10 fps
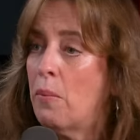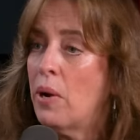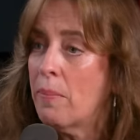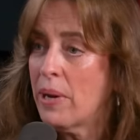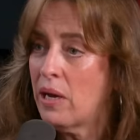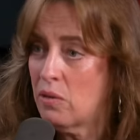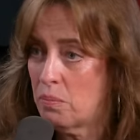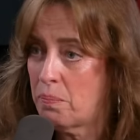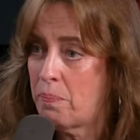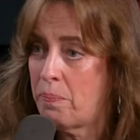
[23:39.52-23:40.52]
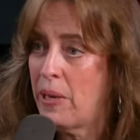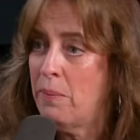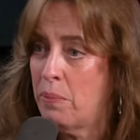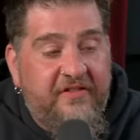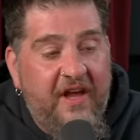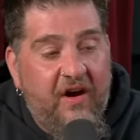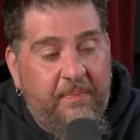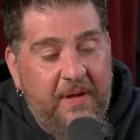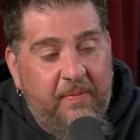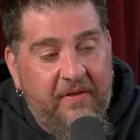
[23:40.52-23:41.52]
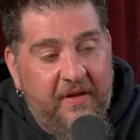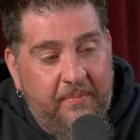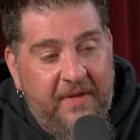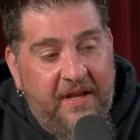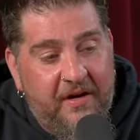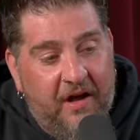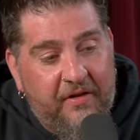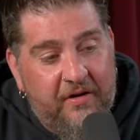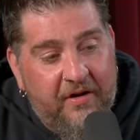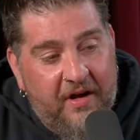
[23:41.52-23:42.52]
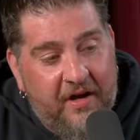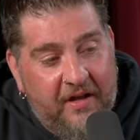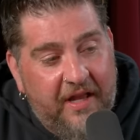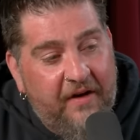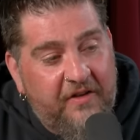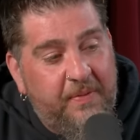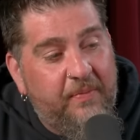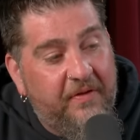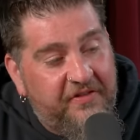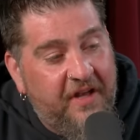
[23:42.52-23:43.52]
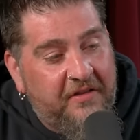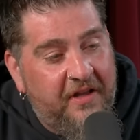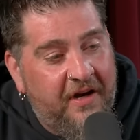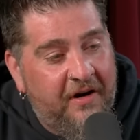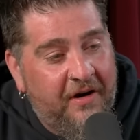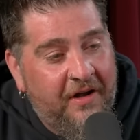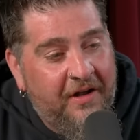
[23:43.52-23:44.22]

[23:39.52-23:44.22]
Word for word: following it. No, no the people. fans there are people that me and other uh, hilarious people have sent there